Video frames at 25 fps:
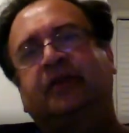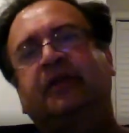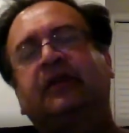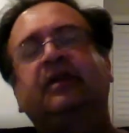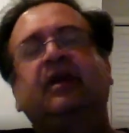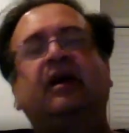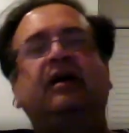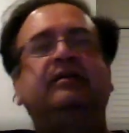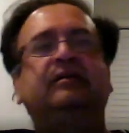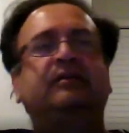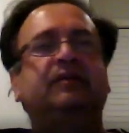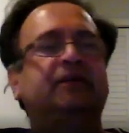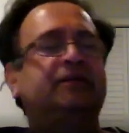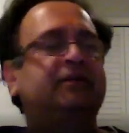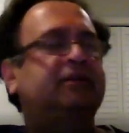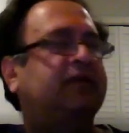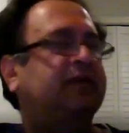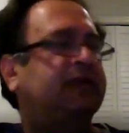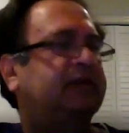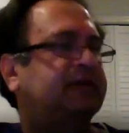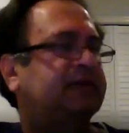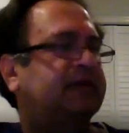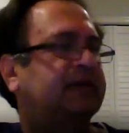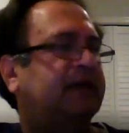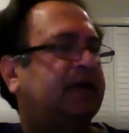
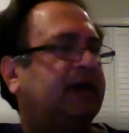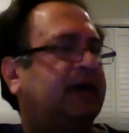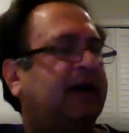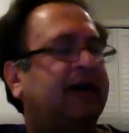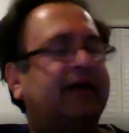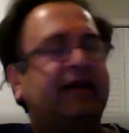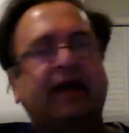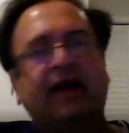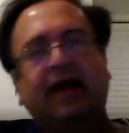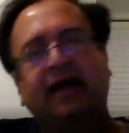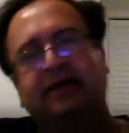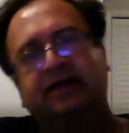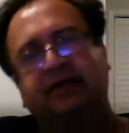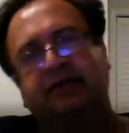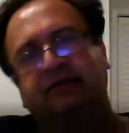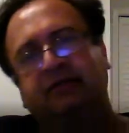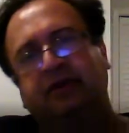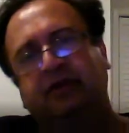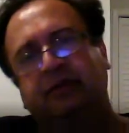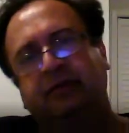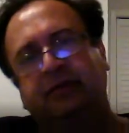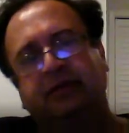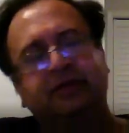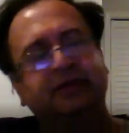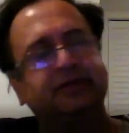Transistors are active
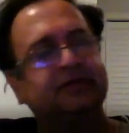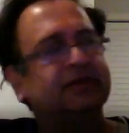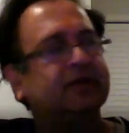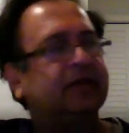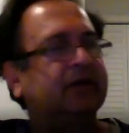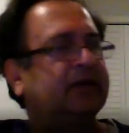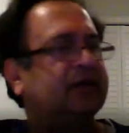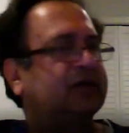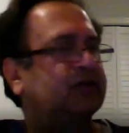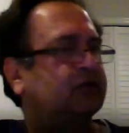elements.